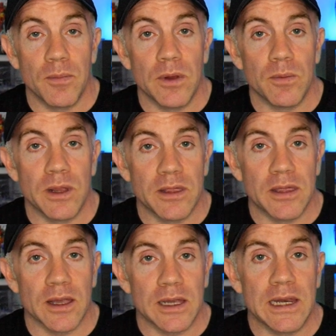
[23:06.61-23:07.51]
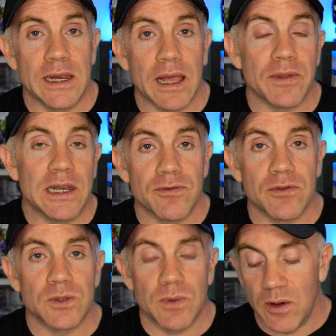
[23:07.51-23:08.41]
with, with uh, cleaning out the liver
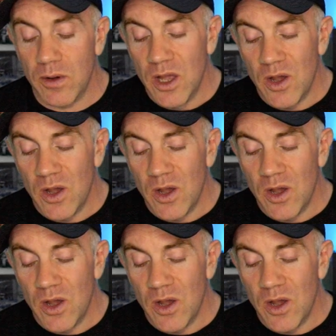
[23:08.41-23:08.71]
as well.